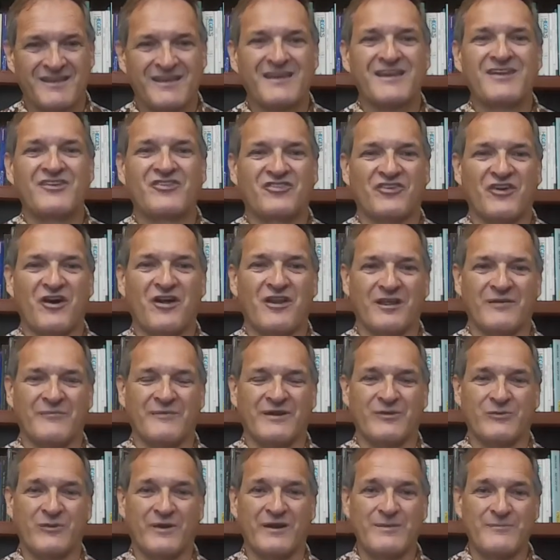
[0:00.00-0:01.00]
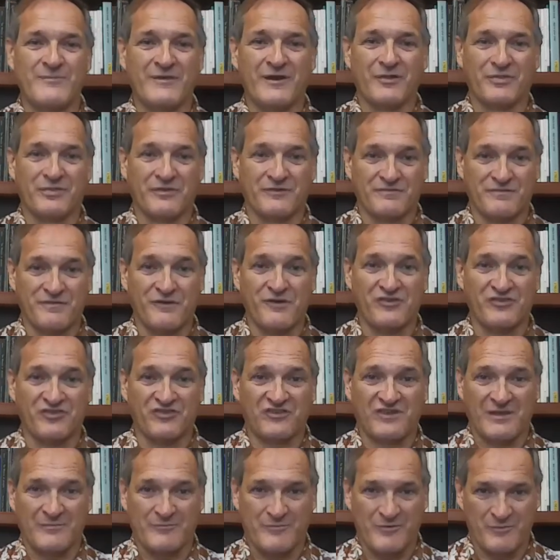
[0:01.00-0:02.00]
King Solomon, when he built the
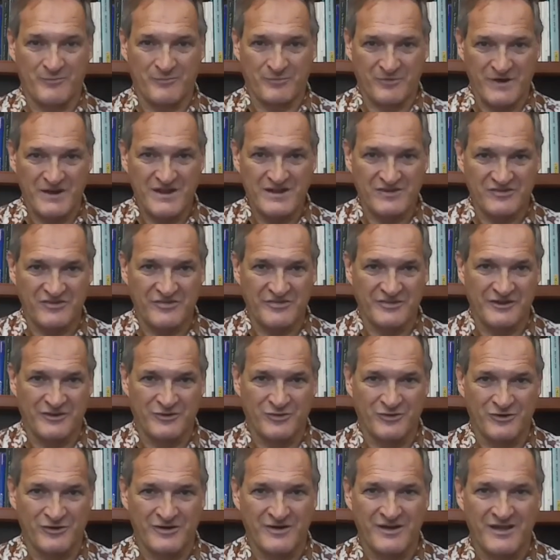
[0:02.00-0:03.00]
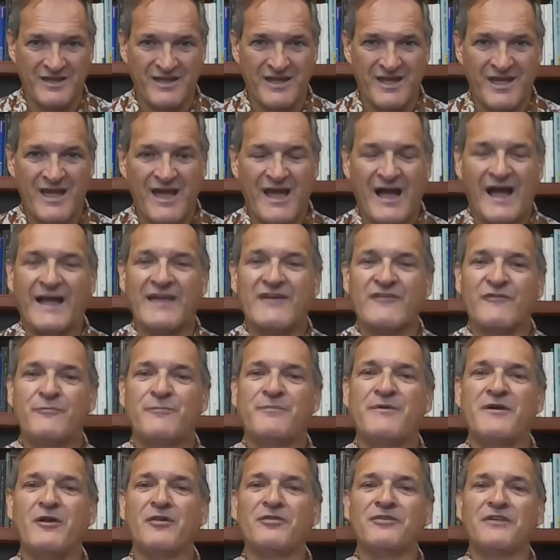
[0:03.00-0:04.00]
first temple, prayed to the Lord, "I
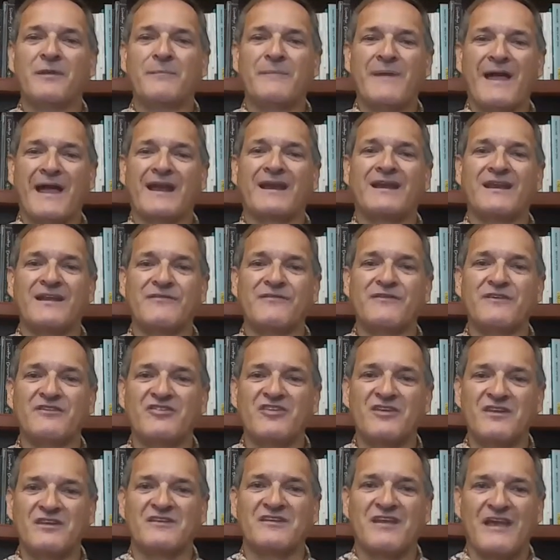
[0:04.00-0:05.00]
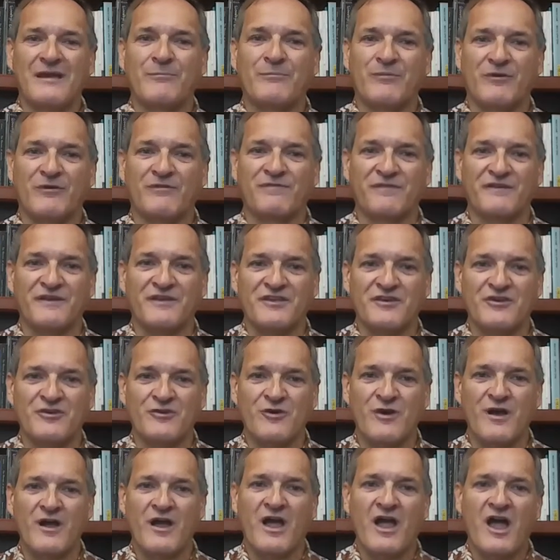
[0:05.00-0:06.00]
have built a magnificent temple for
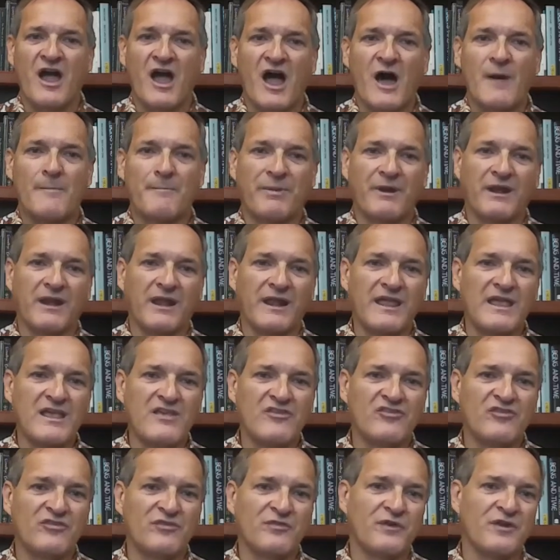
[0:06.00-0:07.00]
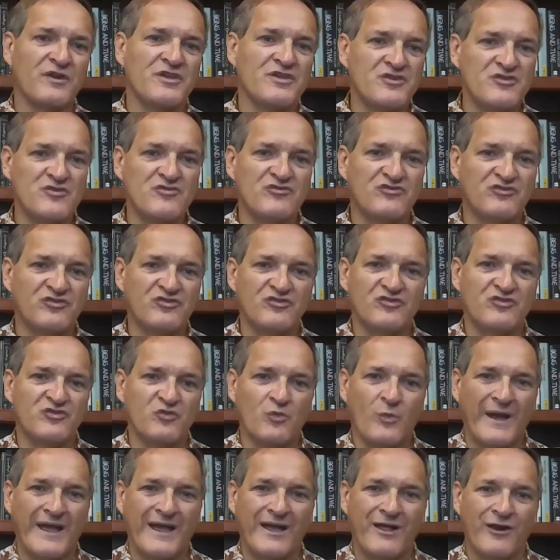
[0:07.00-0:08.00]
you, a place for you to
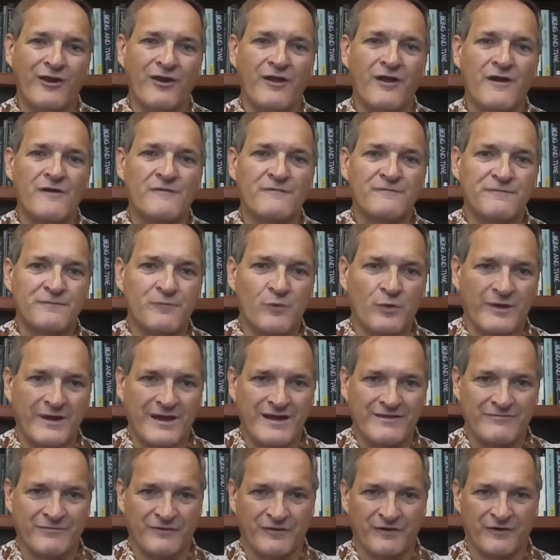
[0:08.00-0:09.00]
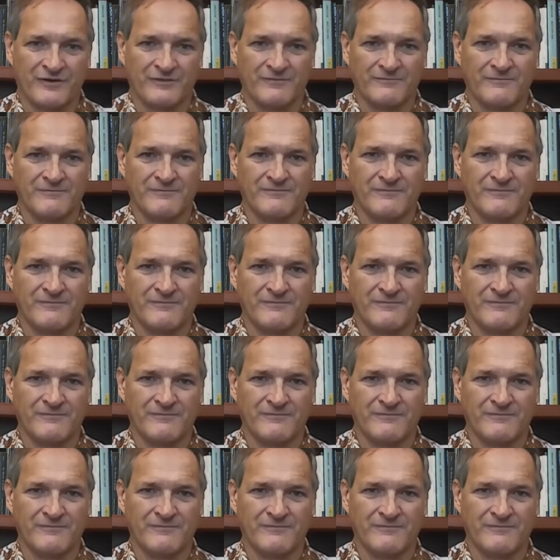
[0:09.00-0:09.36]
dwell forever."